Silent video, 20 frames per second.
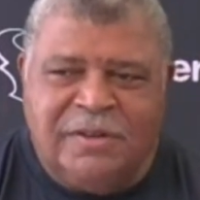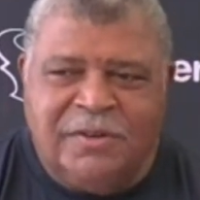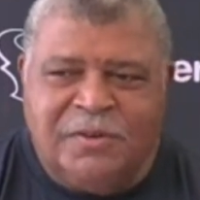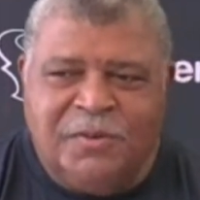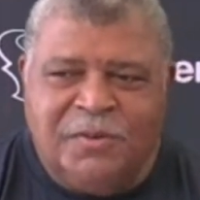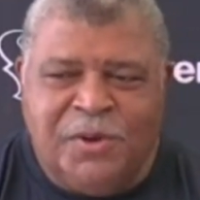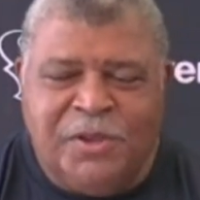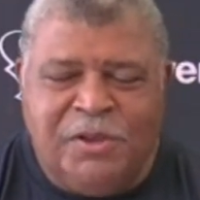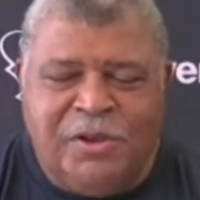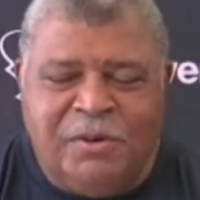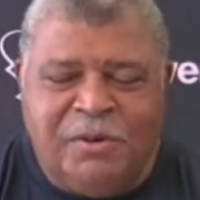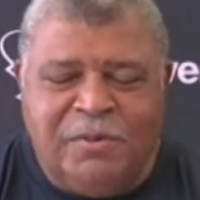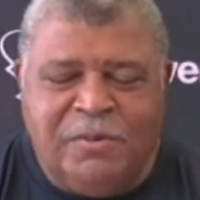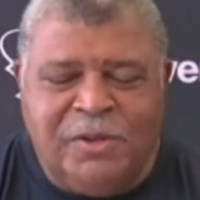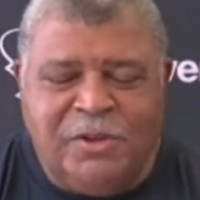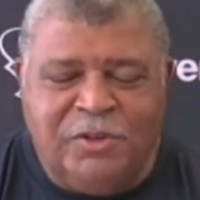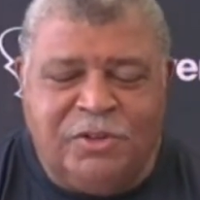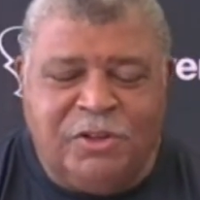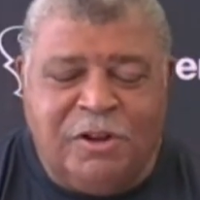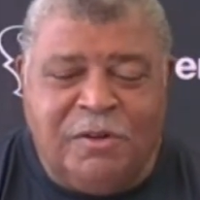when you're when
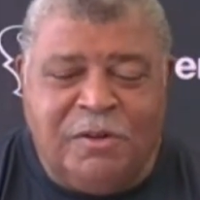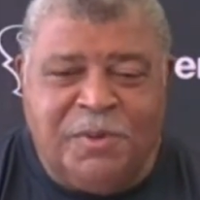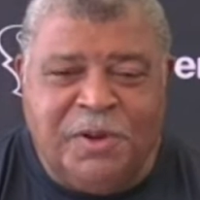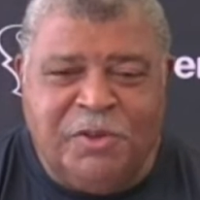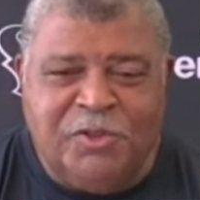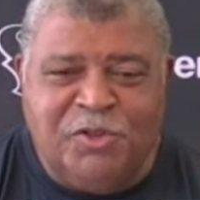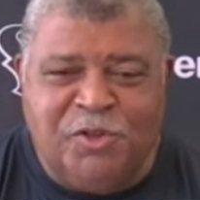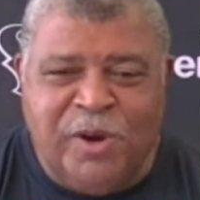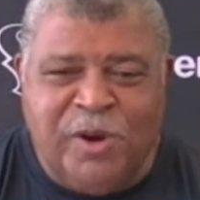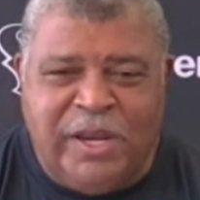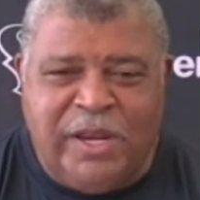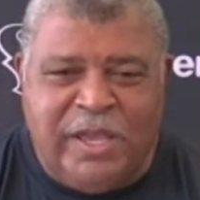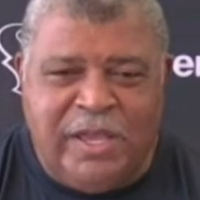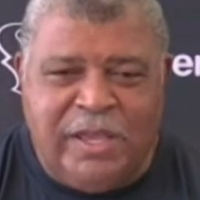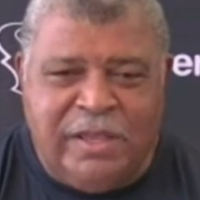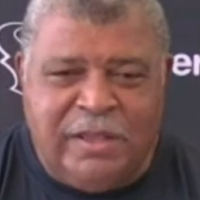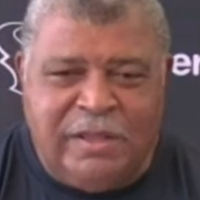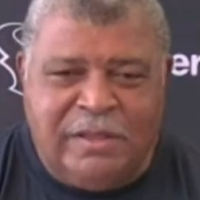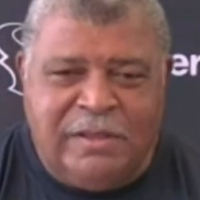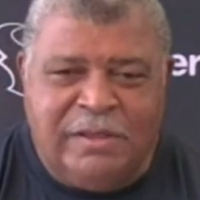you're talking about
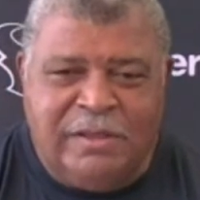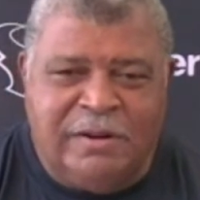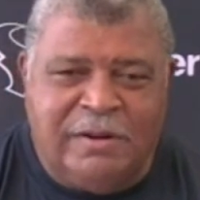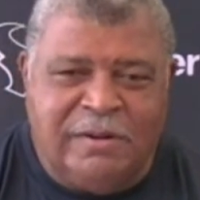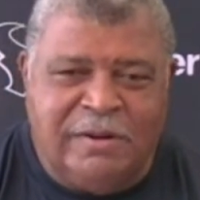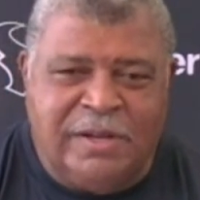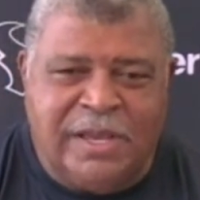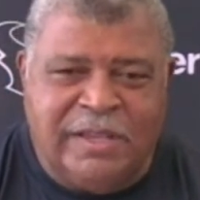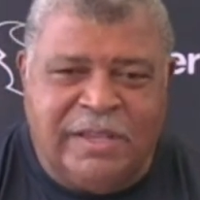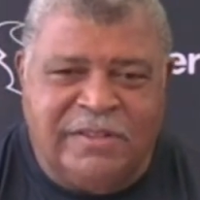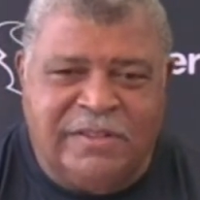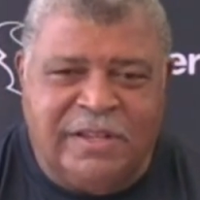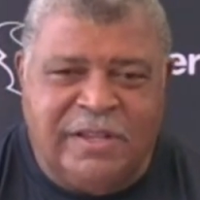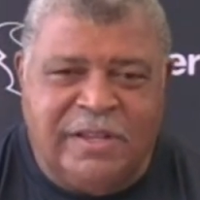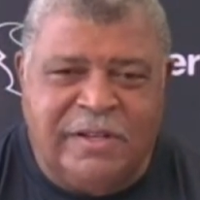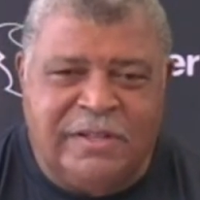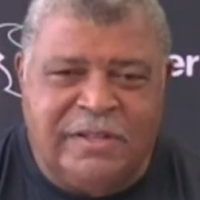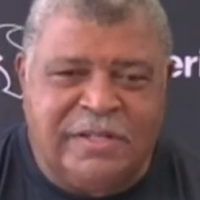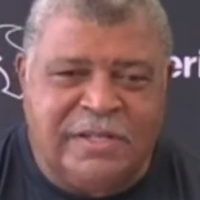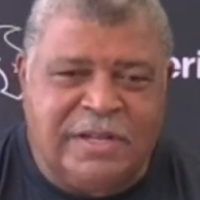trading, you know, like I
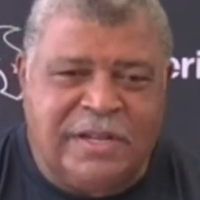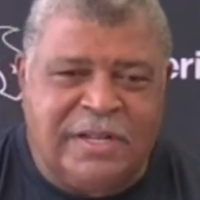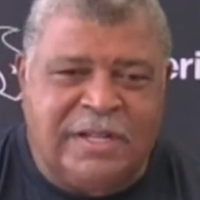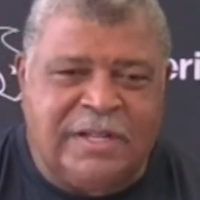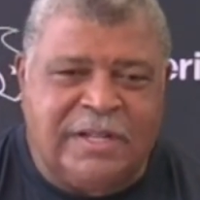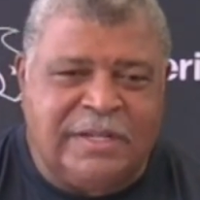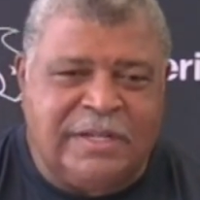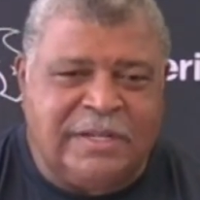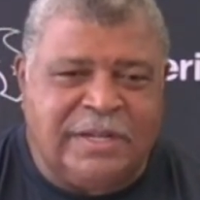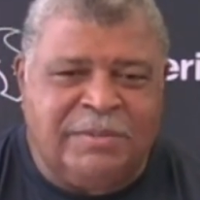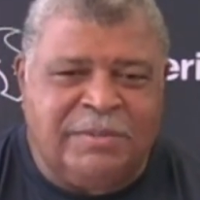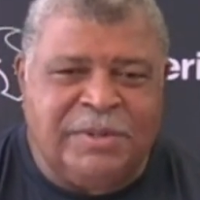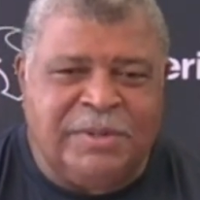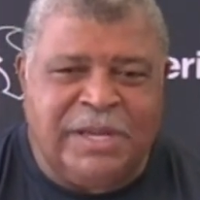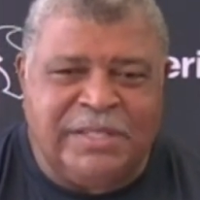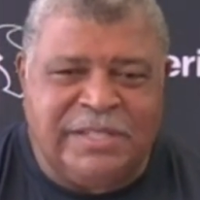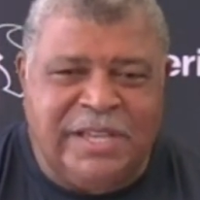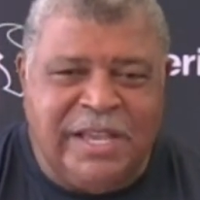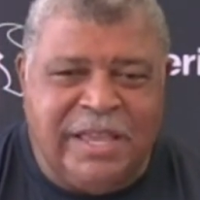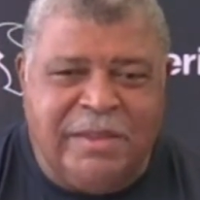said, uh, I'm
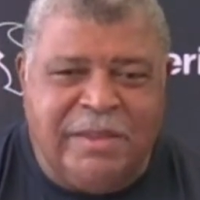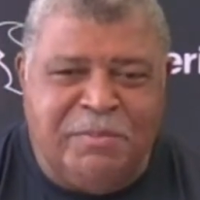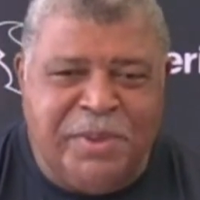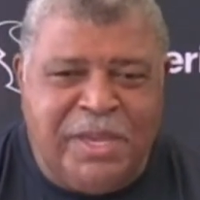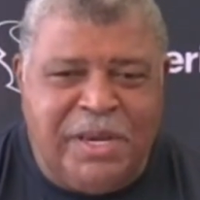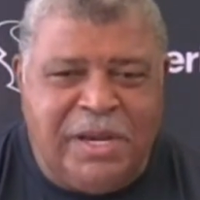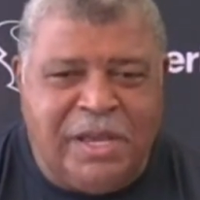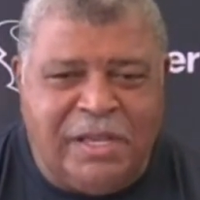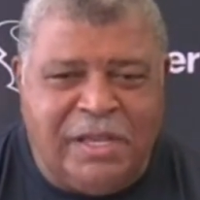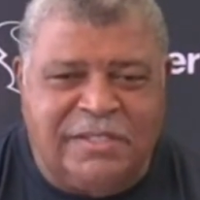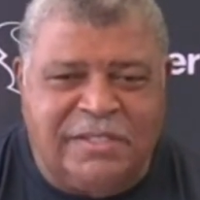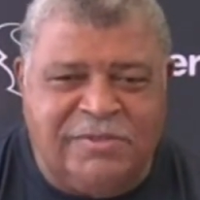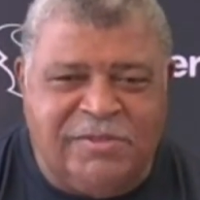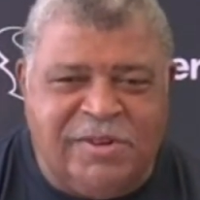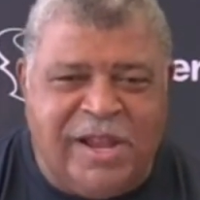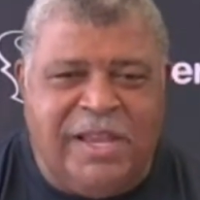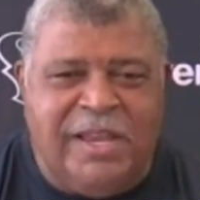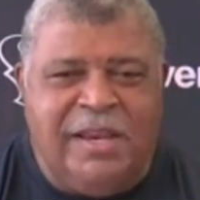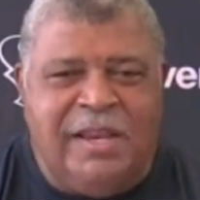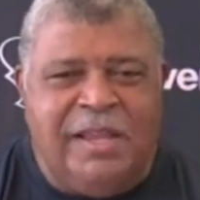not taking peanuts,
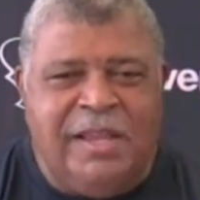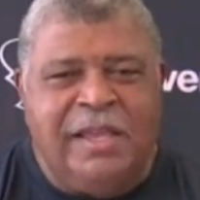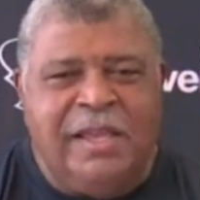right?